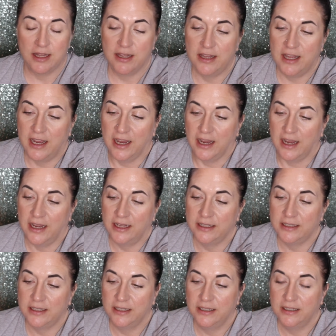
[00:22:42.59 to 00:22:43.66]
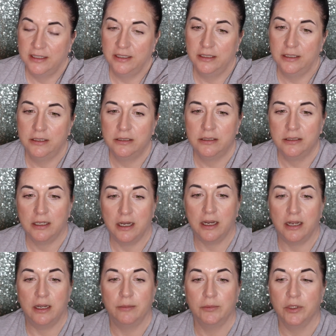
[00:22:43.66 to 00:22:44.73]
that
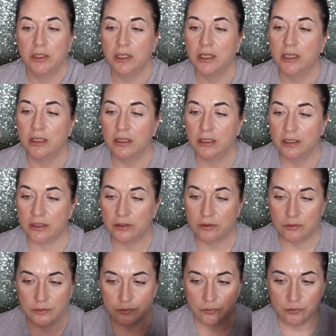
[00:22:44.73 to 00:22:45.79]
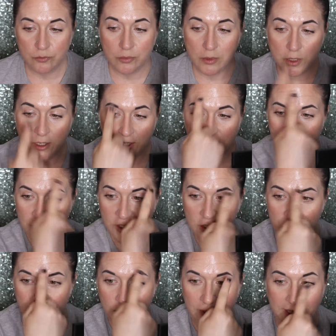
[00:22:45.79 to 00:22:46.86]
I'm looking a little
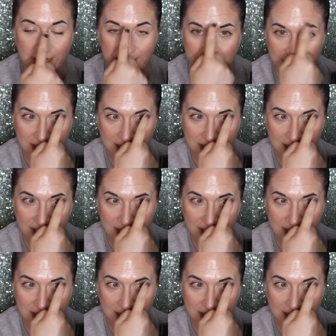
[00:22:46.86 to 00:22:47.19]
dewy.